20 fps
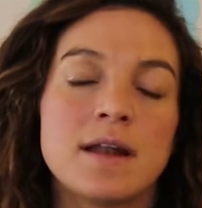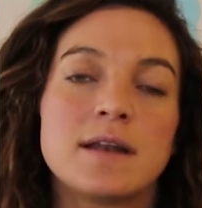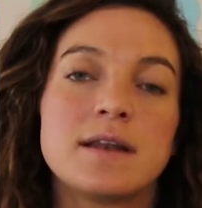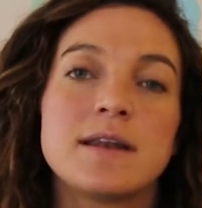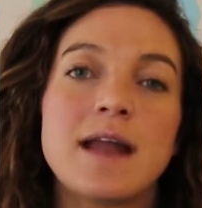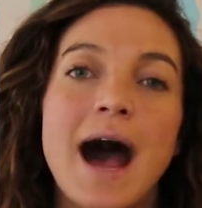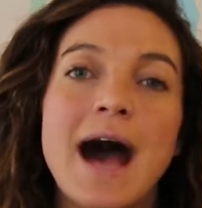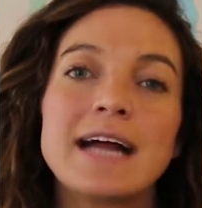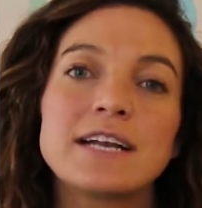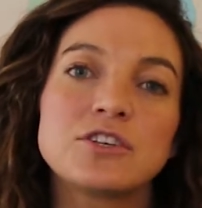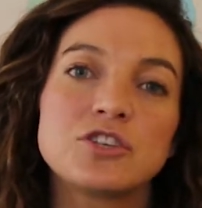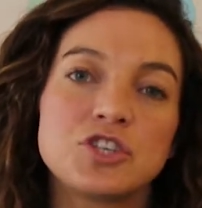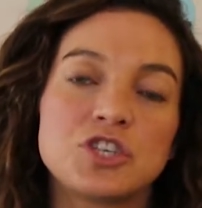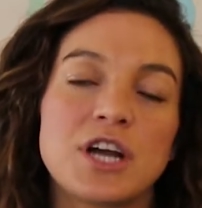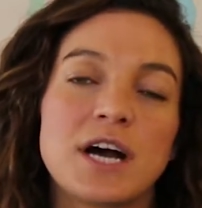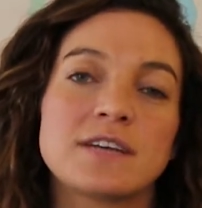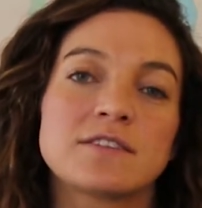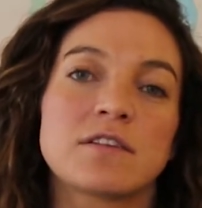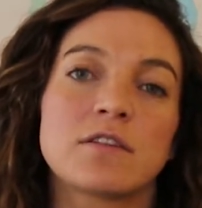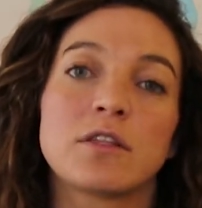not
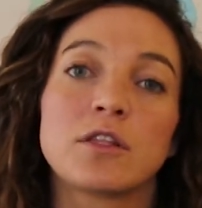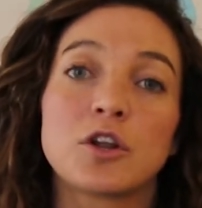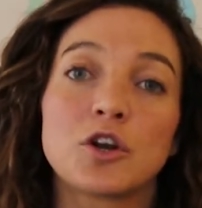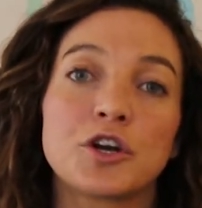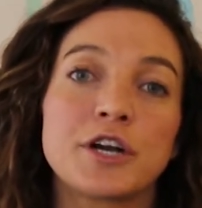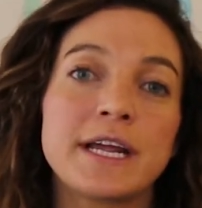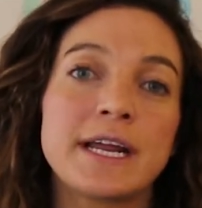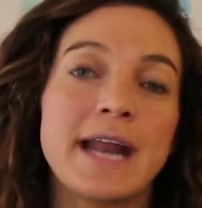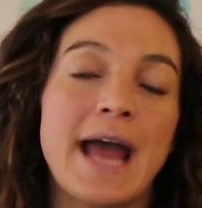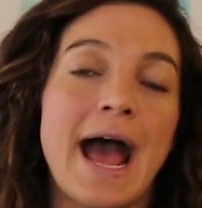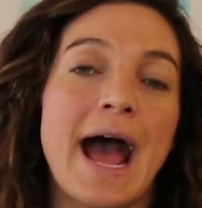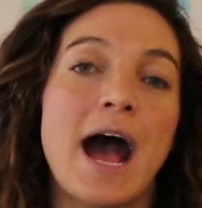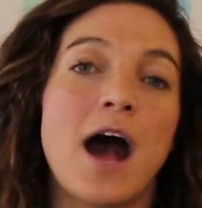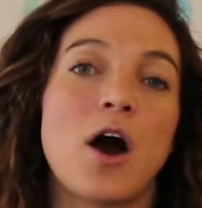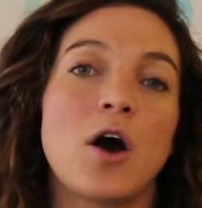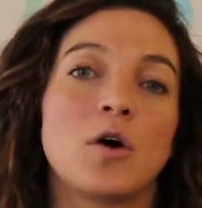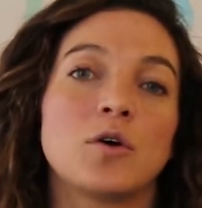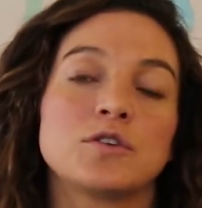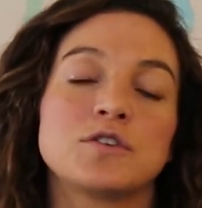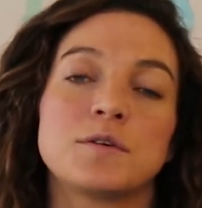just learning
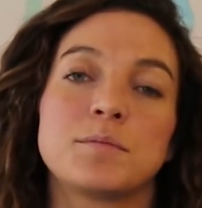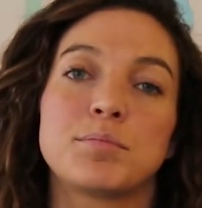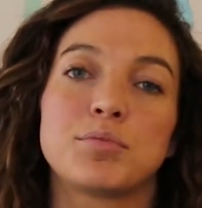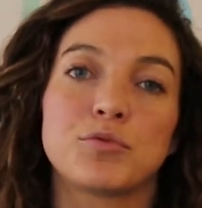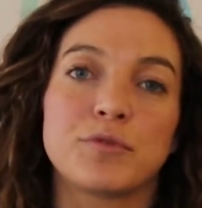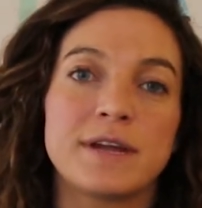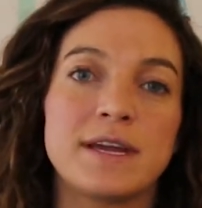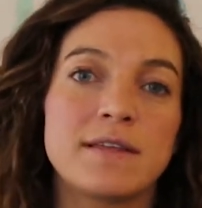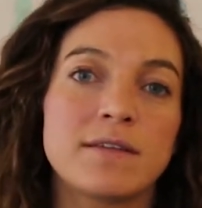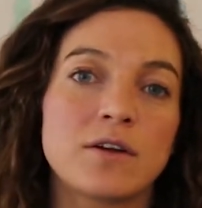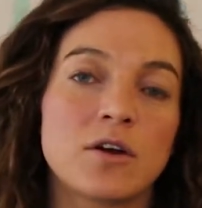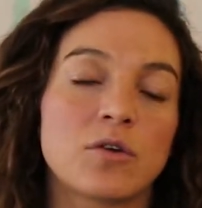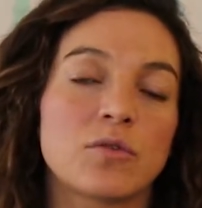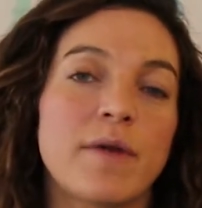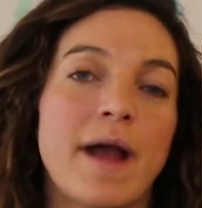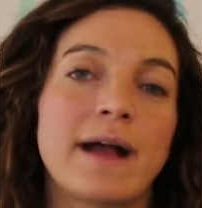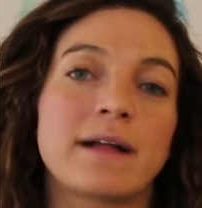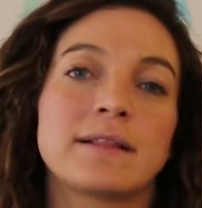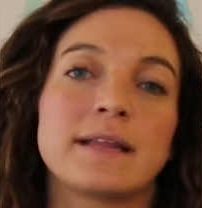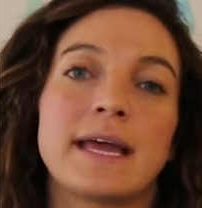how to breathe
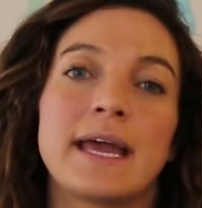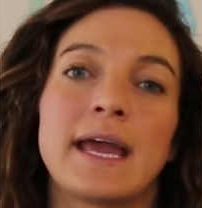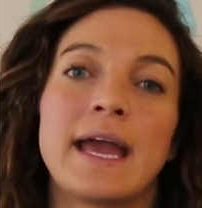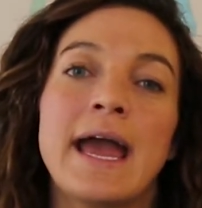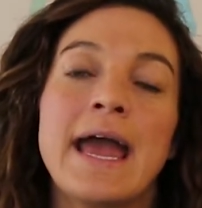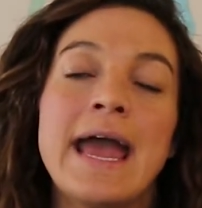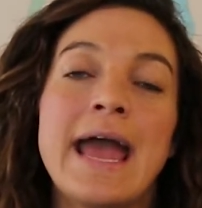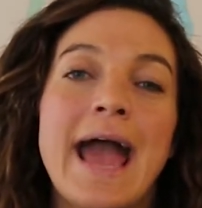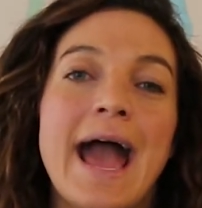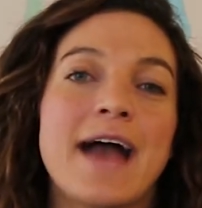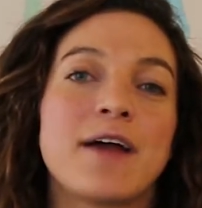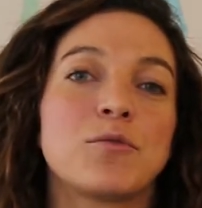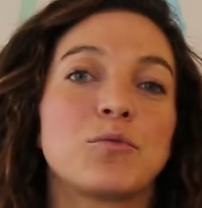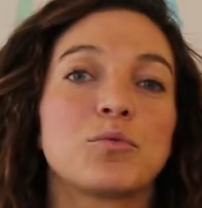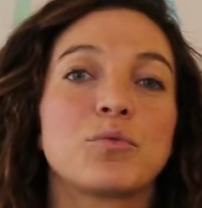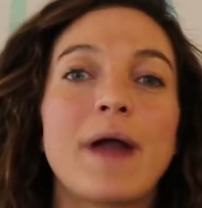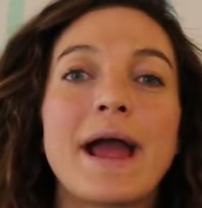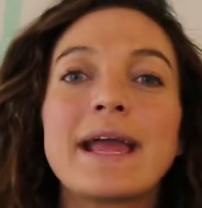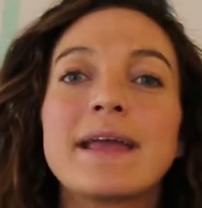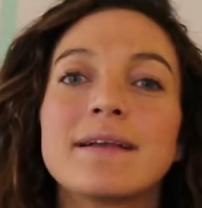correctly
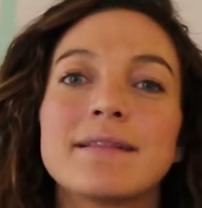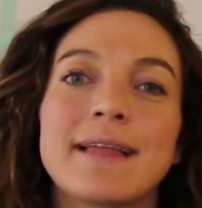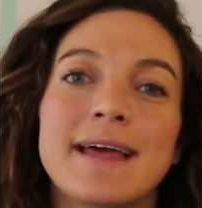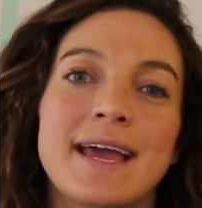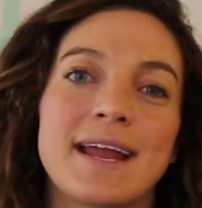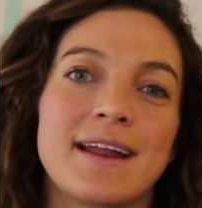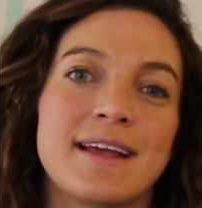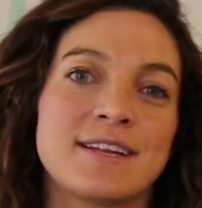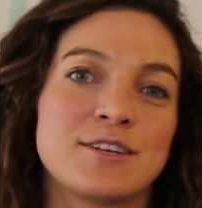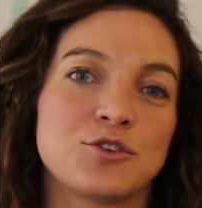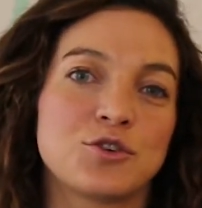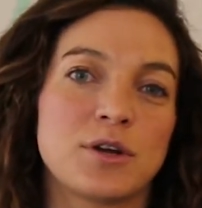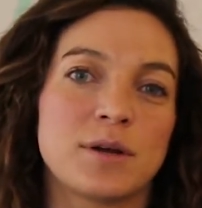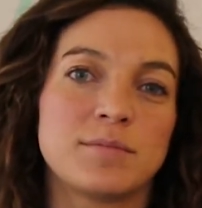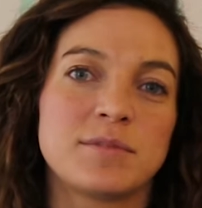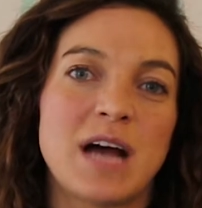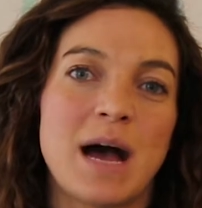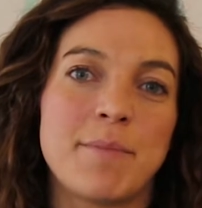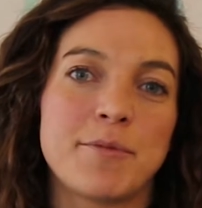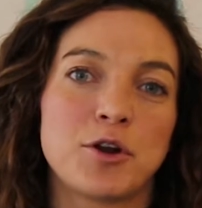and regulate
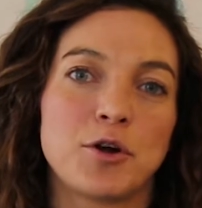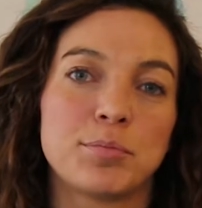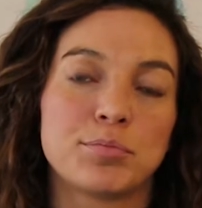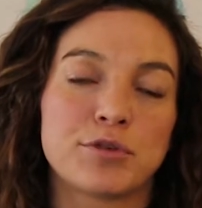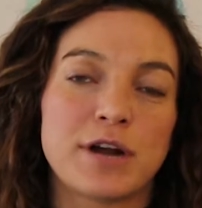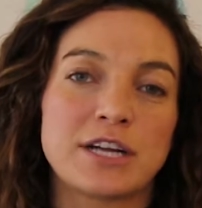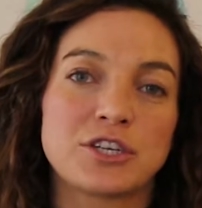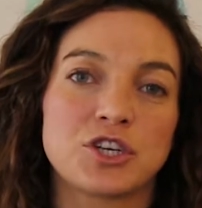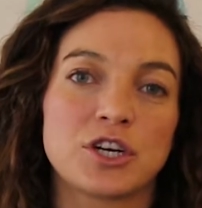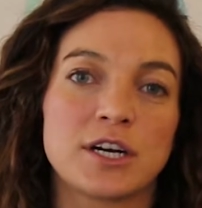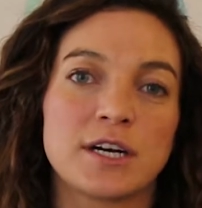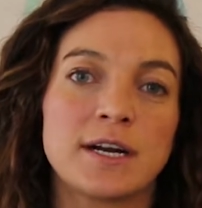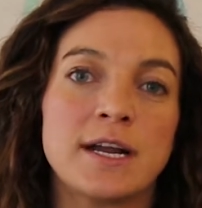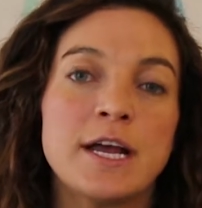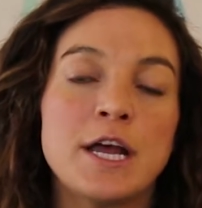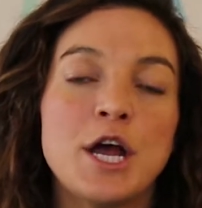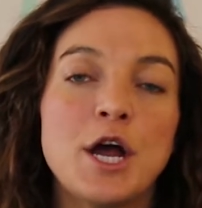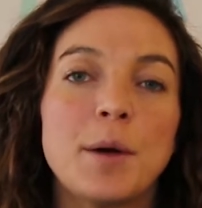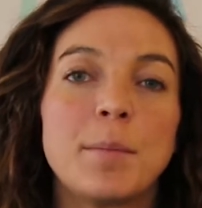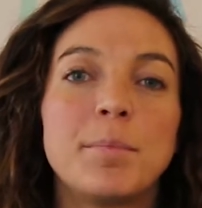intra-abdominal pressure,
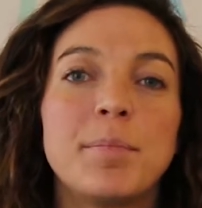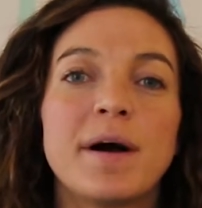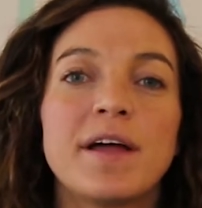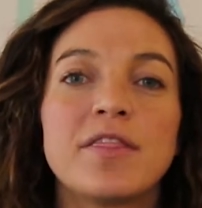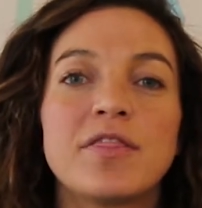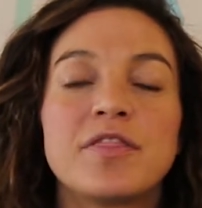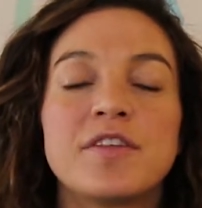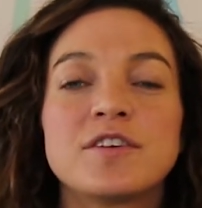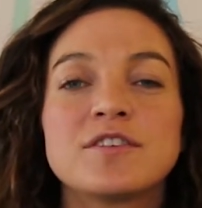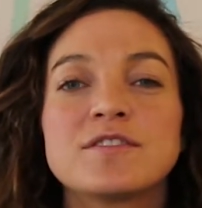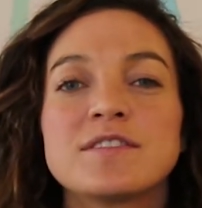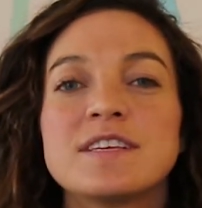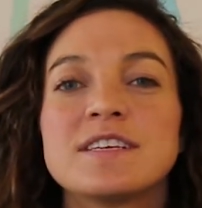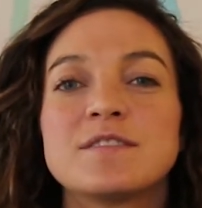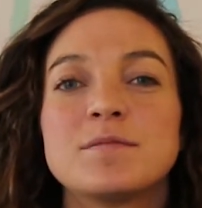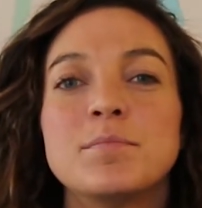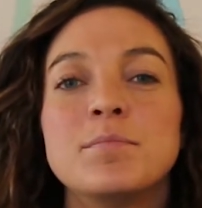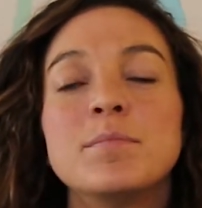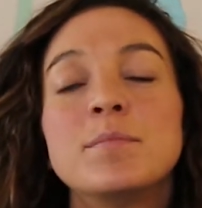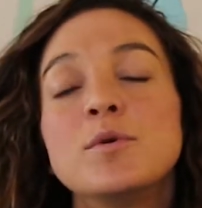but there's
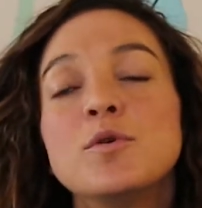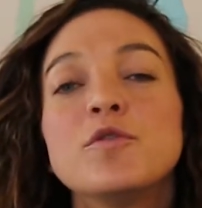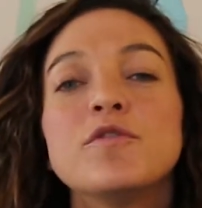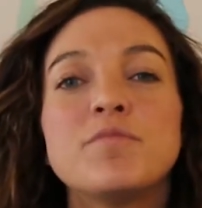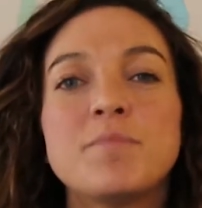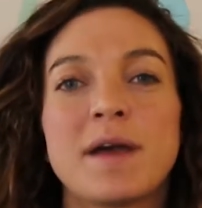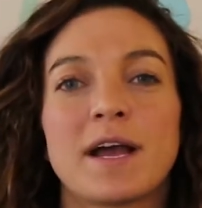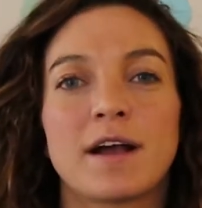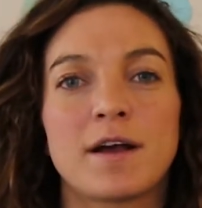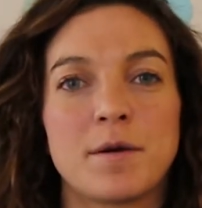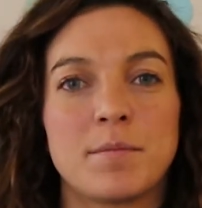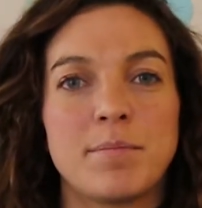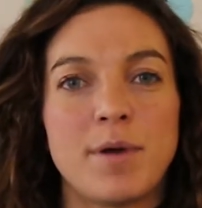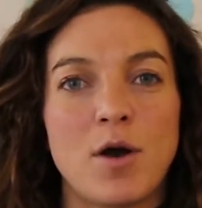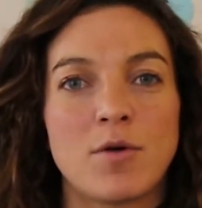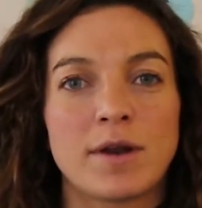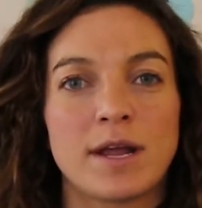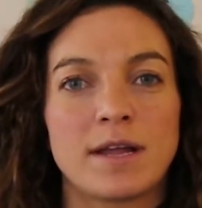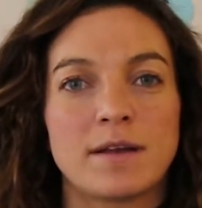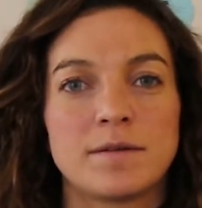this movement
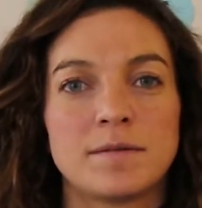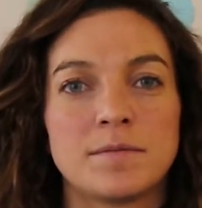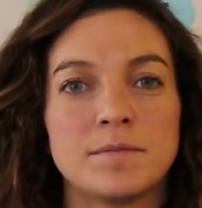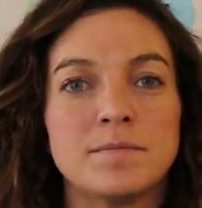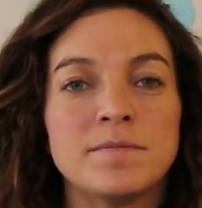component.